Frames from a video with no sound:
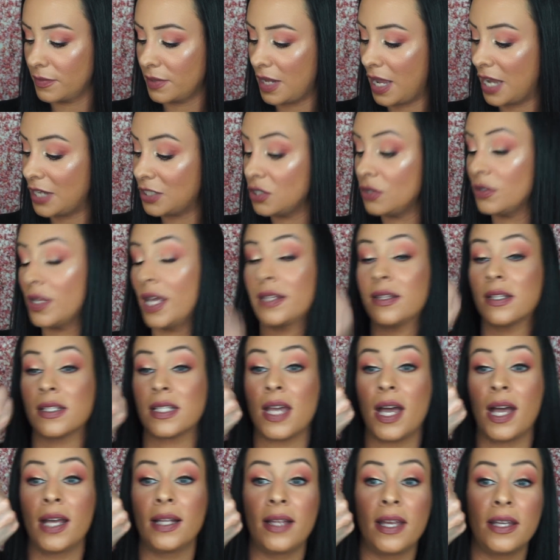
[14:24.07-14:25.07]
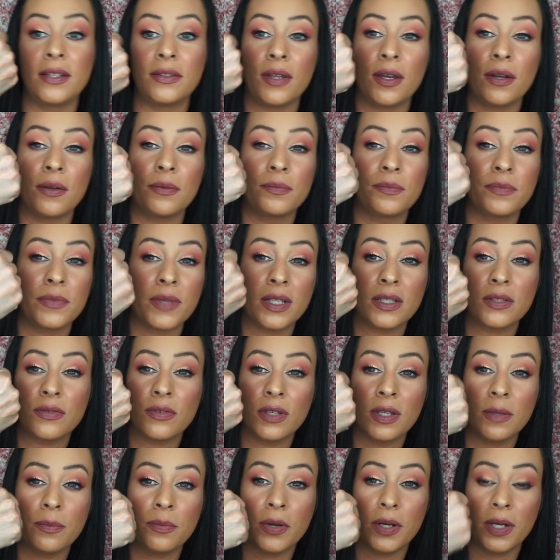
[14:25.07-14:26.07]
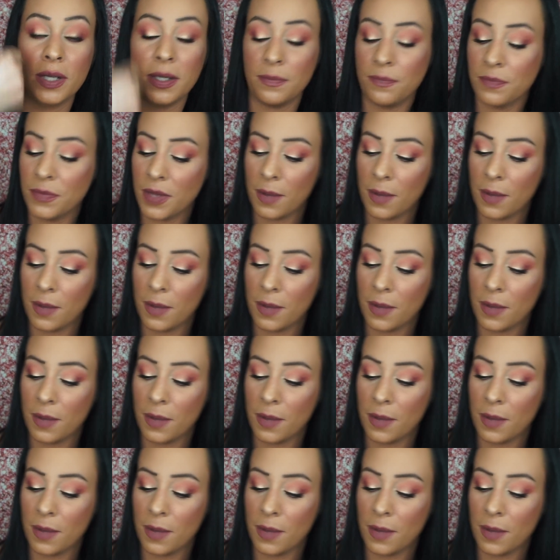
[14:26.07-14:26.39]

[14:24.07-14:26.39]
I do like this highlight though. That's really pretty.